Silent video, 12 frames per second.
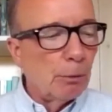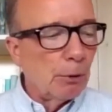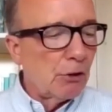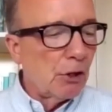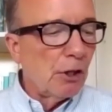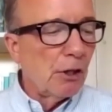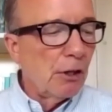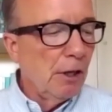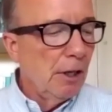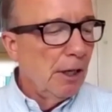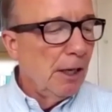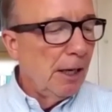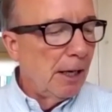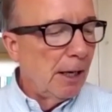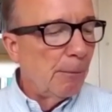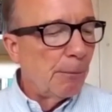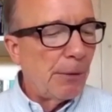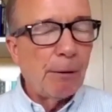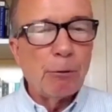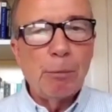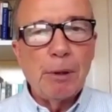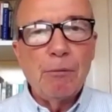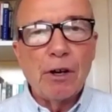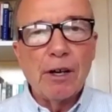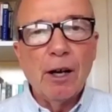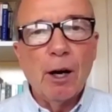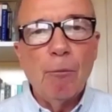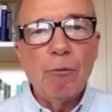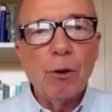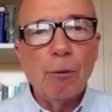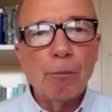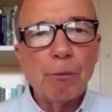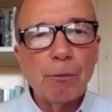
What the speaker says: return. That would be very helpful.